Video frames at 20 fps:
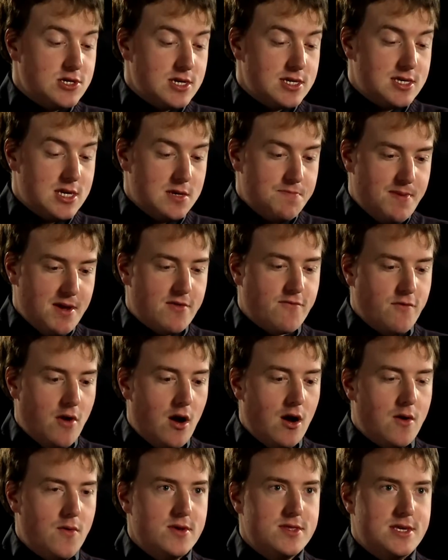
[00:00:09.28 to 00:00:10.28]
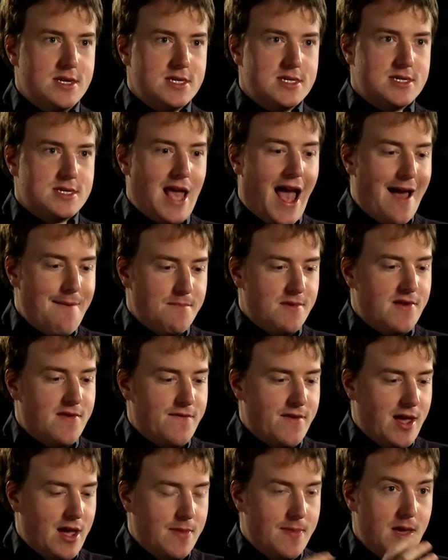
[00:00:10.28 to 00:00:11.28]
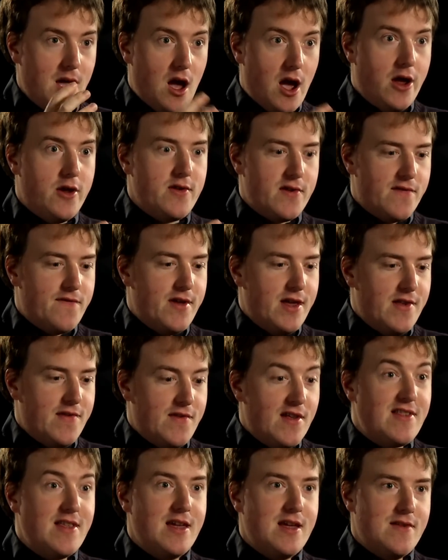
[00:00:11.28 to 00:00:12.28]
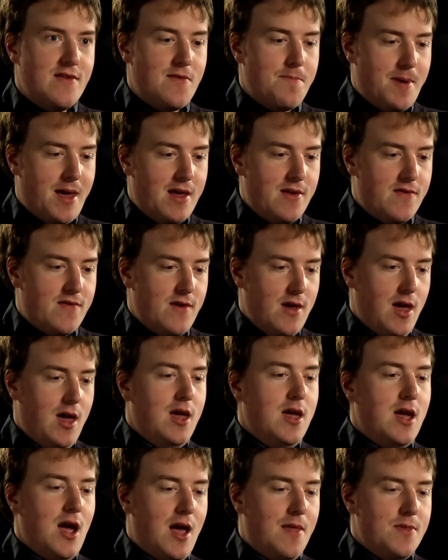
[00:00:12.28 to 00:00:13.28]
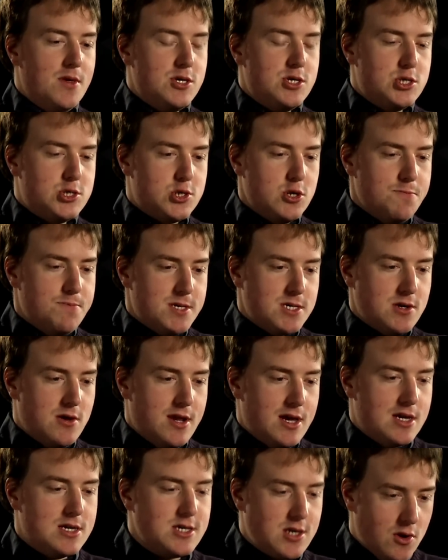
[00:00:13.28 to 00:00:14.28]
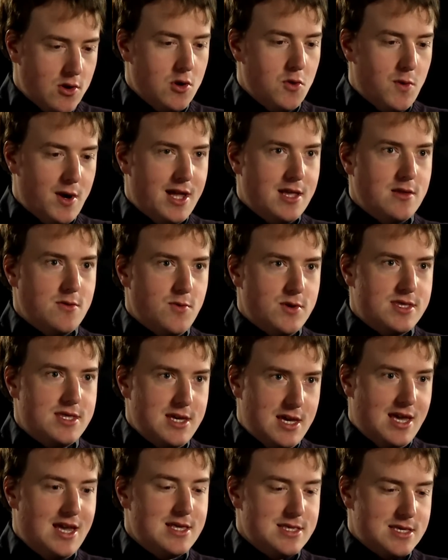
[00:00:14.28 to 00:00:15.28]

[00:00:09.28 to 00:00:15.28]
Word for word: just this big rock with this atmosphere and the ionosphere sitting in space, and the supersonic solar wind with the